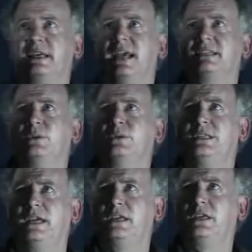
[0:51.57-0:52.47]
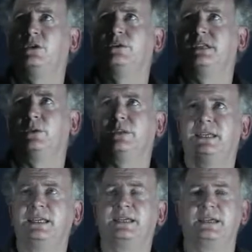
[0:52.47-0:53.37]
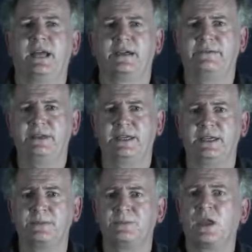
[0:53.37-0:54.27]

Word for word: the case that we take q is equal to e to the i phi,